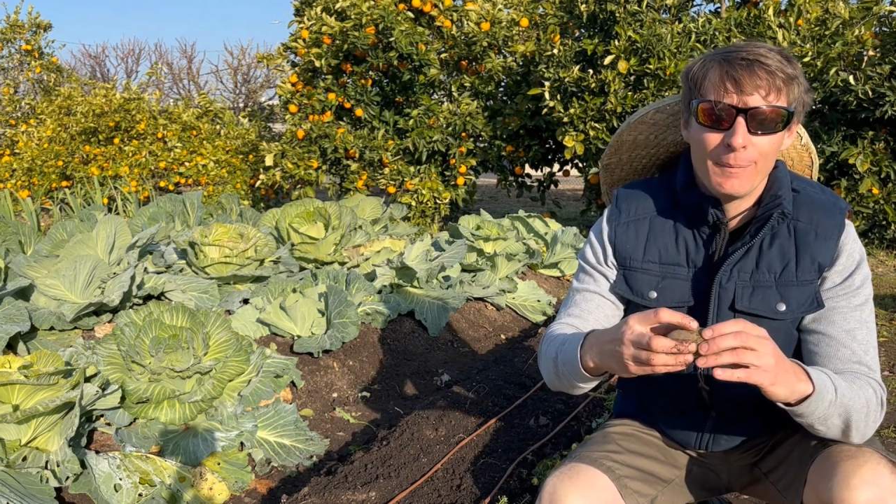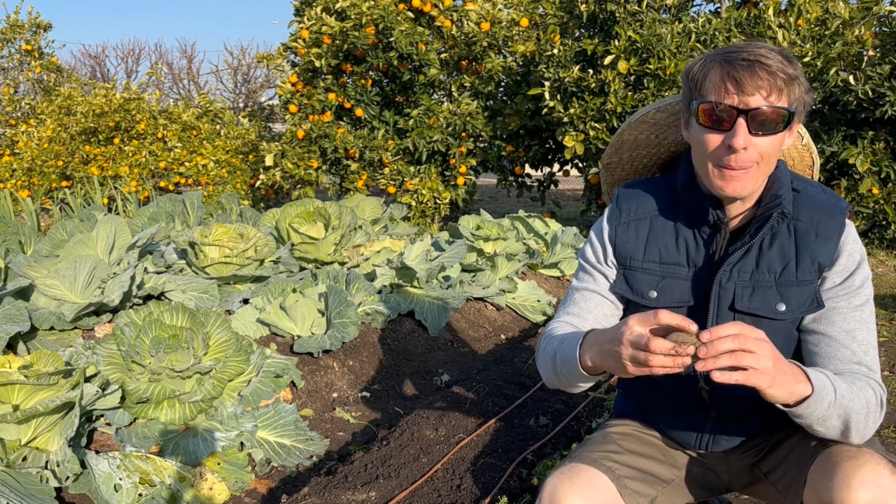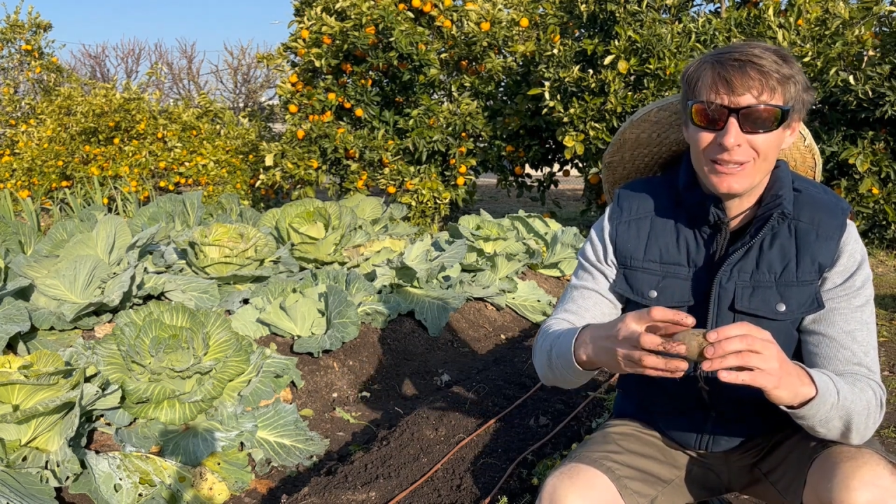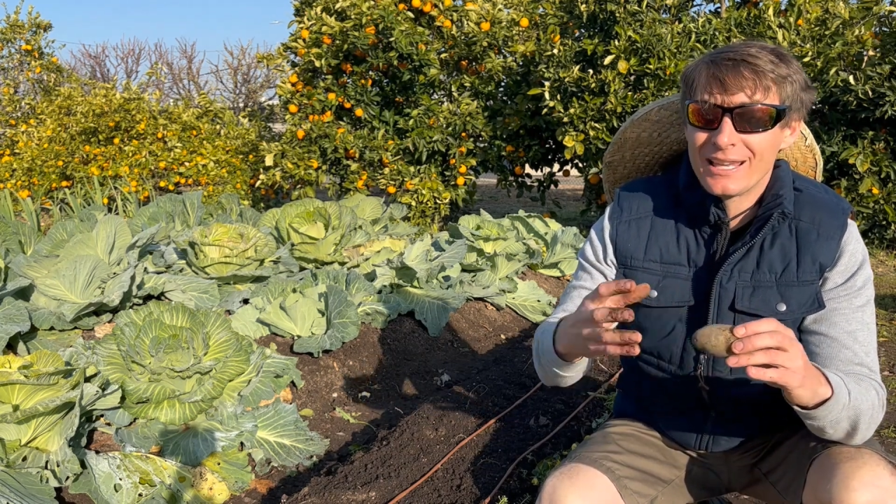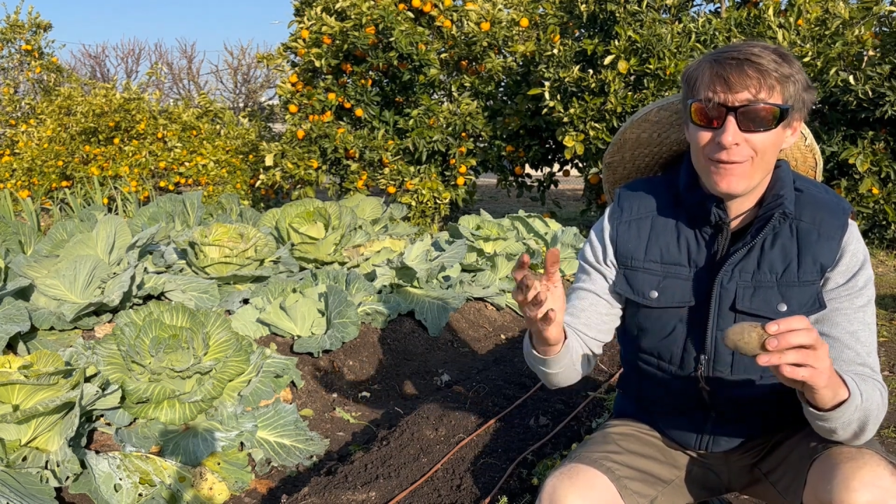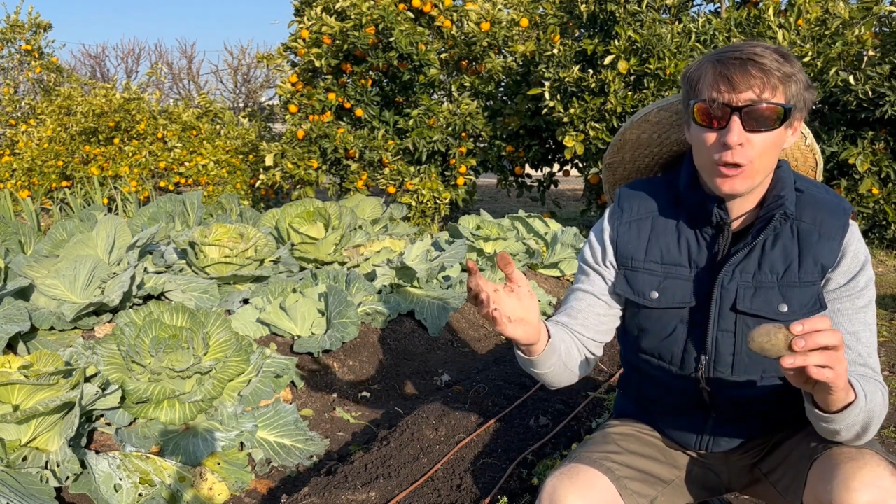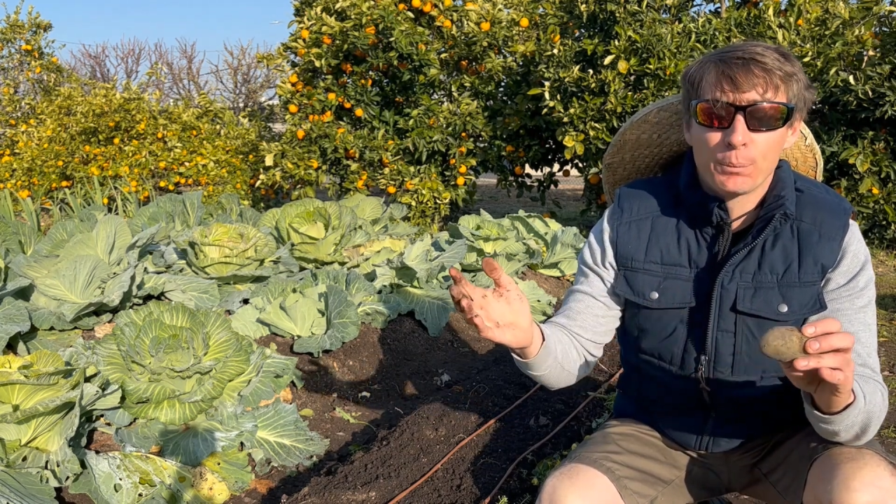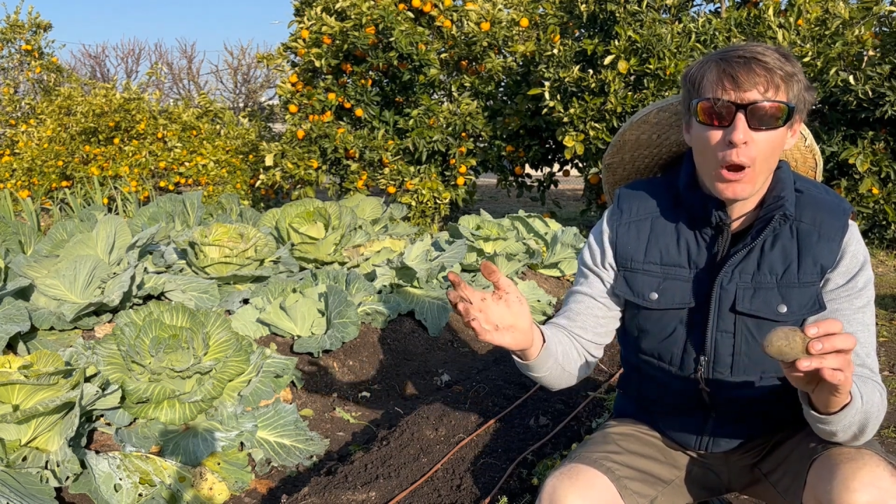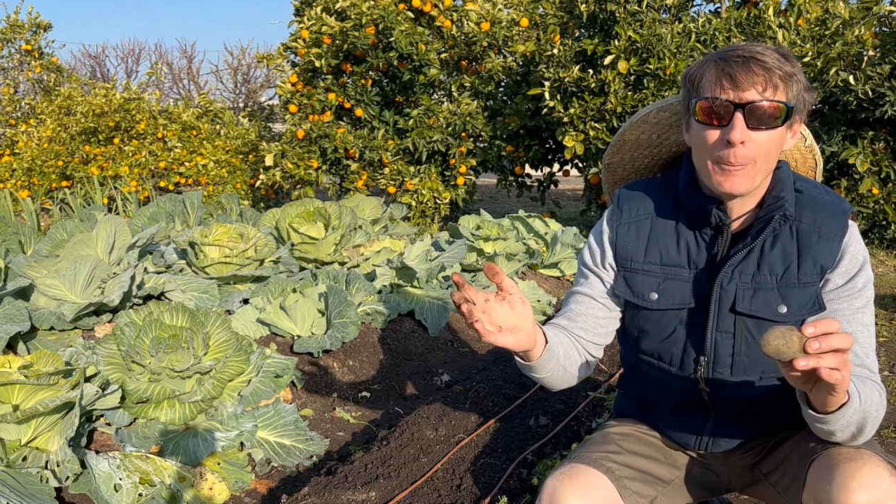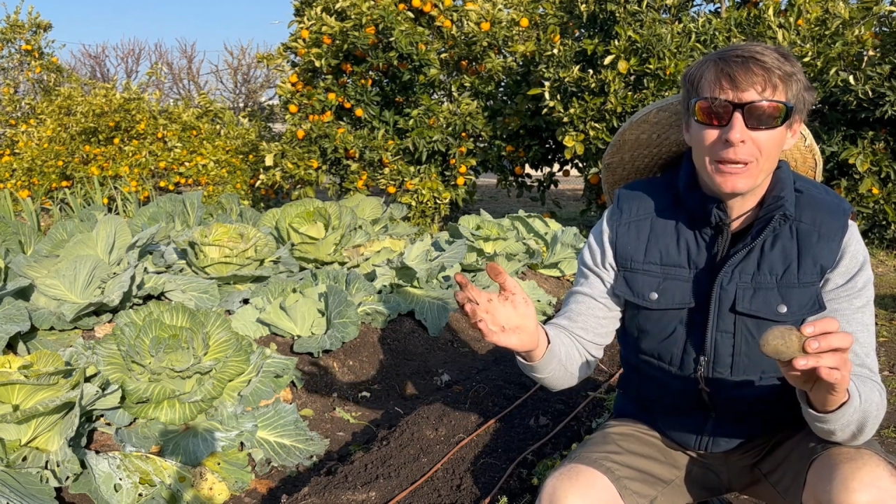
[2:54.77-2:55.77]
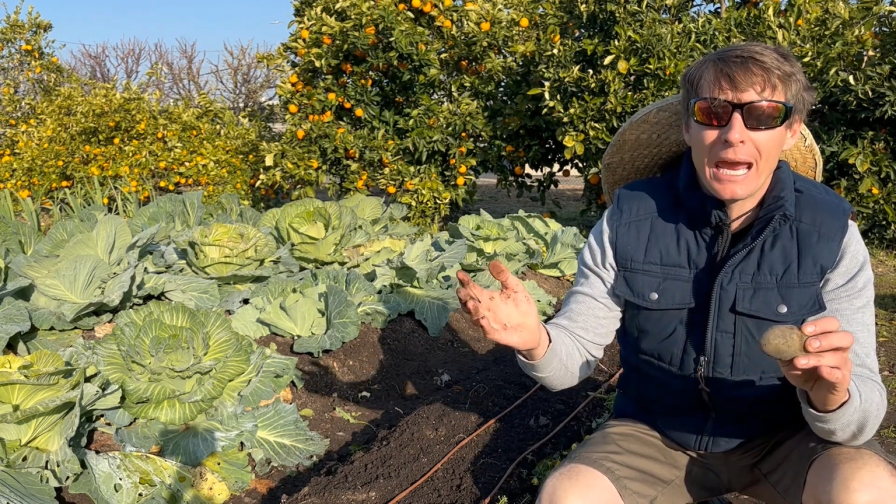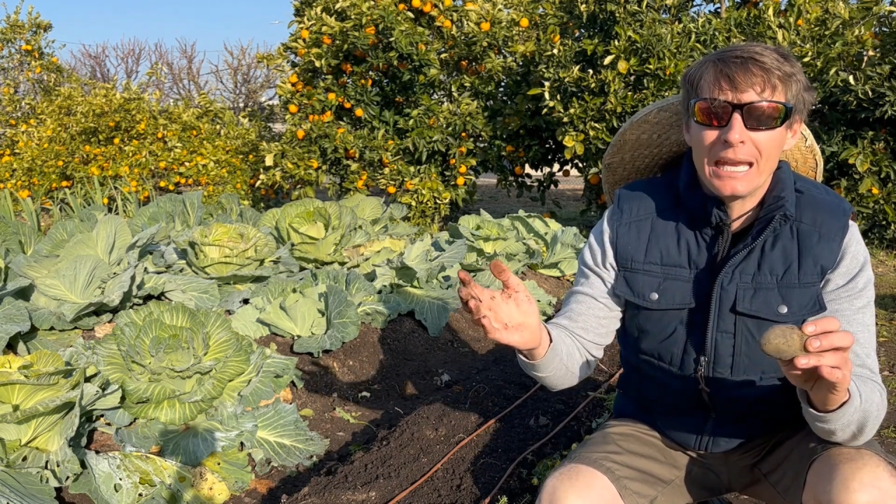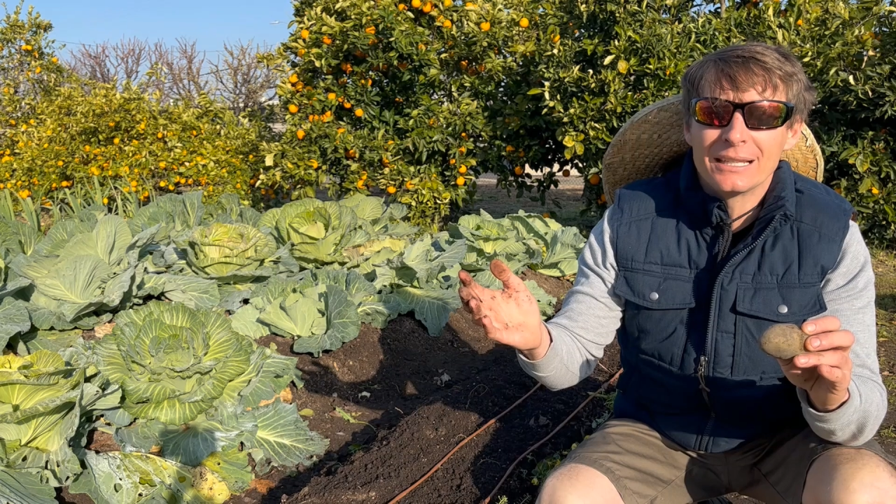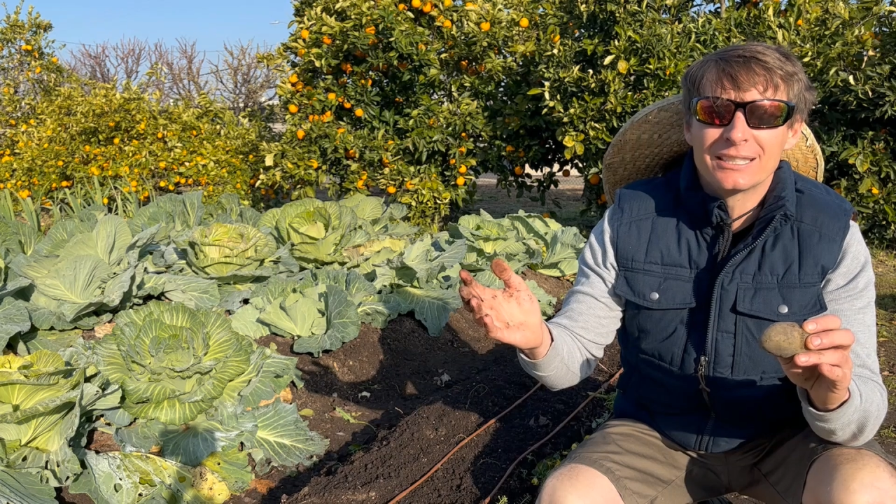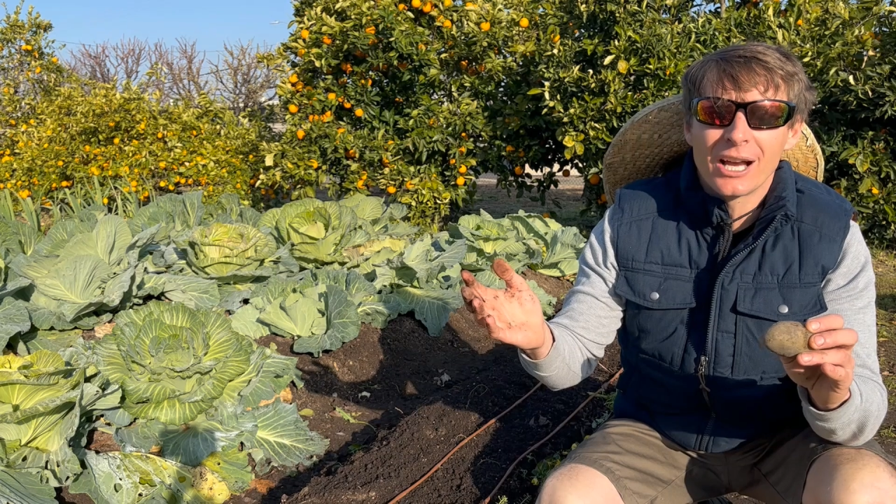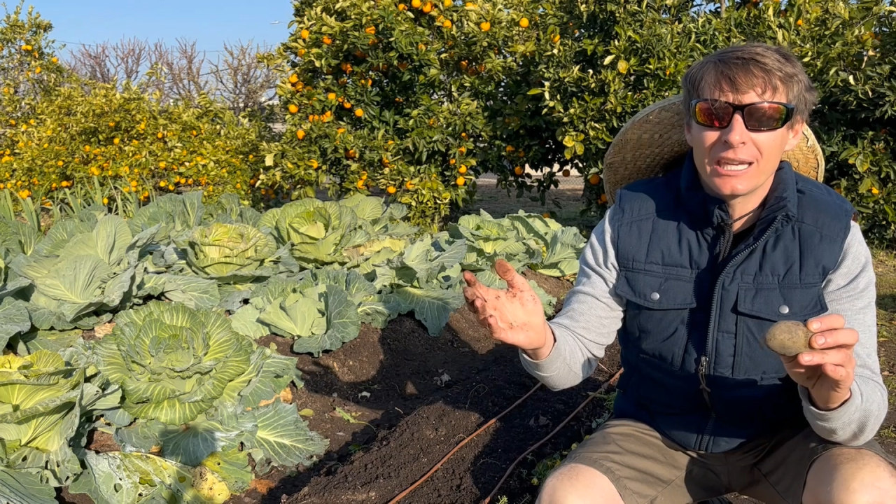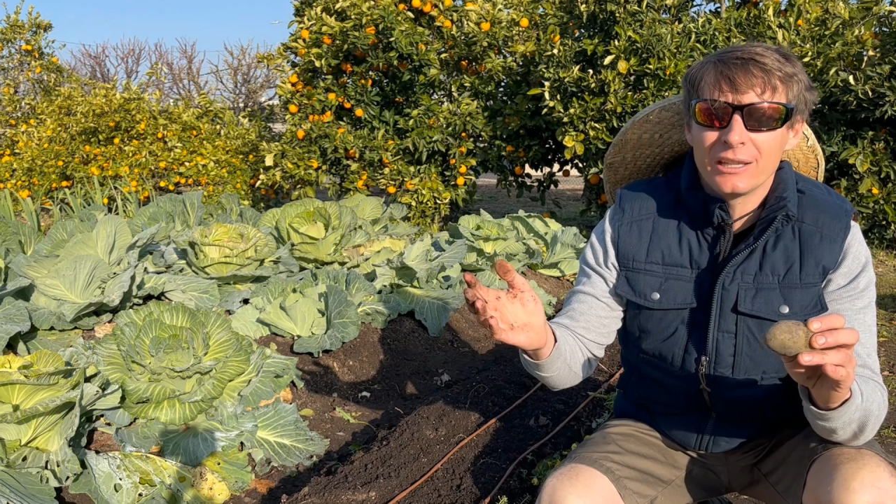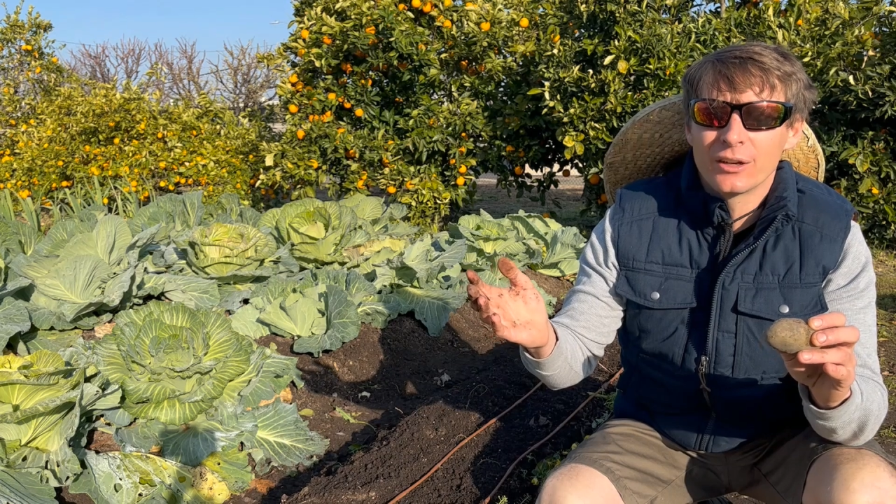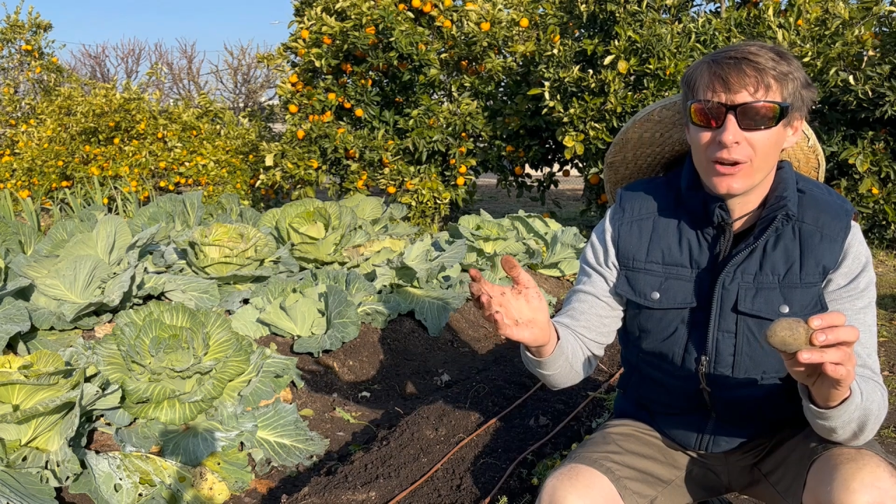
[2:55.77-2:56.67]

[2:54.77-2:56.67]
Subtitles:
maybe say if you're propagating a succulent